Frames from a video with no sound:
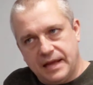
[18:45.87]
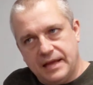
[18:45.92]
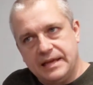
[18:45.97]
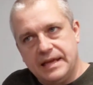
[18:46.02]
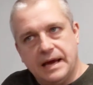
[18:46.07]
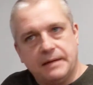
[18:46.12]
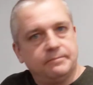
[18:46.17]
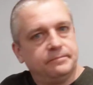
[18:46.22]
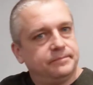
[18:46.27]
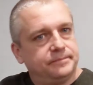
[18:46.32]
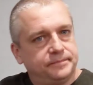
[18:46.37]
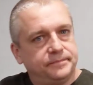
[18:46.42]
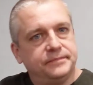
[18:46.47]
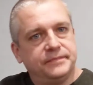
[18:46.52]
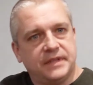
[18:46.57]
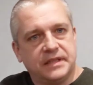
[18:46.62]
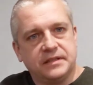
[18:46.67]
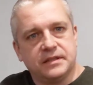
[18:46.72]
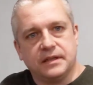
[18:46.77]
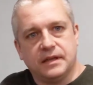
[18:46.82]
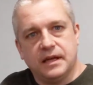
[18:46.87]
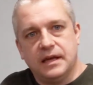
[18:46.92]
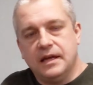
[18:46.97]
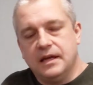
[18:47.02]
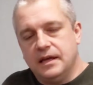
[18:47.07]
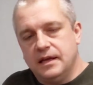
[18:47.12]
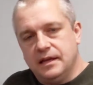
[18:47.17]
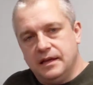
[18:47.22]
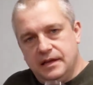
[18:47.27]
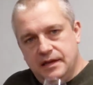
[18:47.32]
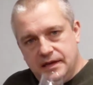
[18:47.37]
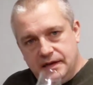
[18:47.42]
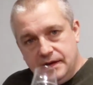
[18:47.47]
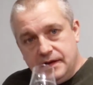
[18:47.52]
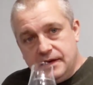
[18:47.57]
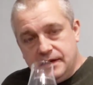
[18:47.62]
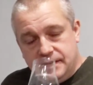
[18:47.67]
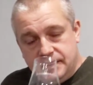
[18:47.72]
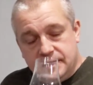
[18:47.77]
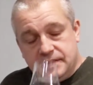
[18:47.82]
yeah, this
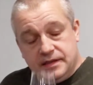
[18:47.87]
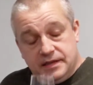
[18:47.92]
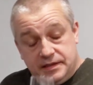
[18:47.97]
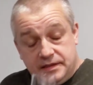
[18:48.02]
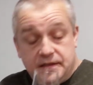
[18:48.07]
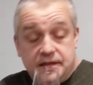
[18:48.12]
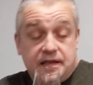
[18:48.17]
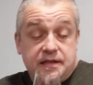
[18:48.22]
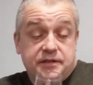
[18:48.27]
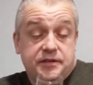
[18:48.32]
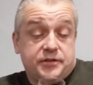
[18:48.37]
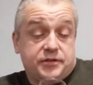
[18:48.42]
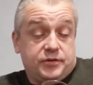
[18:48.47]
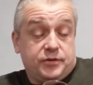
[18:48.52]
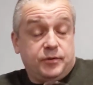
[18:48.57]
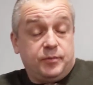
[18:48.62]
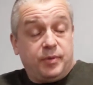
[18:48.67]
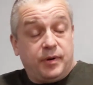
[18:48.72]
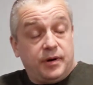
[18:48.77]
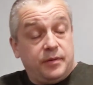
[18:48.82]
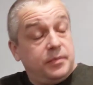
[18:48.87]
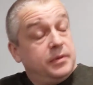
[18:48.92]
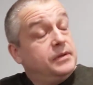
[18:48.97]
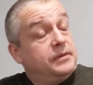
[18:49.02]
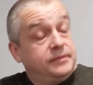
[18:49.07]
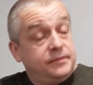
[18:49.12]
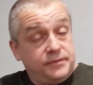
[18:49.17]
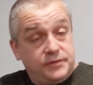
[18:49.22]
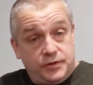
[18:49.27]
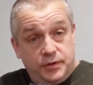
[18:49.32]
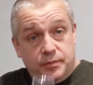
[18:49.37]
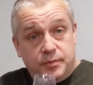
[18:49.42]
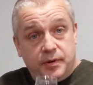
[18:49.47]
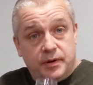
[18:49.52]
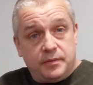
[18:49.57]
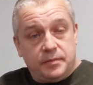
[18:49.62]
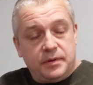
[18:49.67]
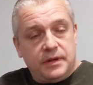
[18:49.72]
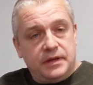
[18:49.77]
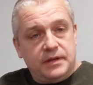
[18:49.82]
is
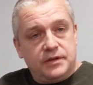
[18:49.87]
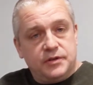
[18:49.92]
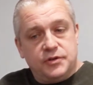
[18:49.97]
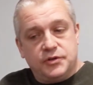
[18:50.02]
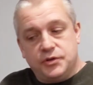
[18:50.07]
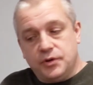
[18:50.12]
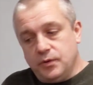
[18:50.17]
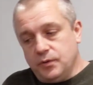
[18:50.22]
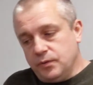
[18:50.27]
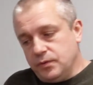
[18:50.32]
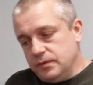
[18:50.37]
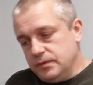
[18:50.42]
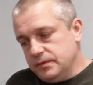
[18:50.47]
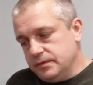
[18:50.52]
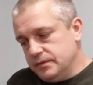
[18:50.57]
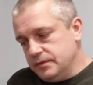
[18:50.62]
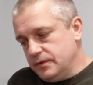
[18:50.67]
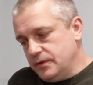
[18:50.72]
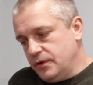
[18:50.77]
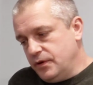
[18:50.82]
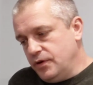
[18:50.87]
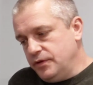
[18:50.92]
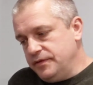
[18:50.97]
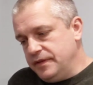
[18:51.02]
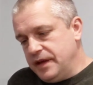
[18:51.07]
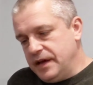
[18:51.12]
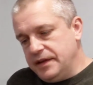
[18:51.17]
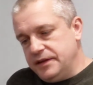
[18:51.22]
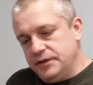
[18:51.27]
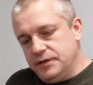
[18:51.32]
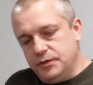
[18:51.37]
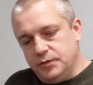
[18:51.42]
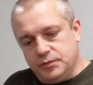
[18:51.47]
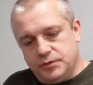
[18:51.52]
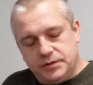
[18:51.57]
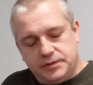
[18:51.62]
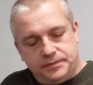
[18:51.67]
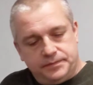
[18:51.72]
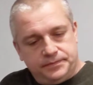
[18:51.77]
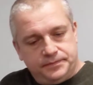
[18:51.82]
superb. So, on that
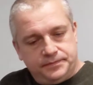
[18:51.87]
note,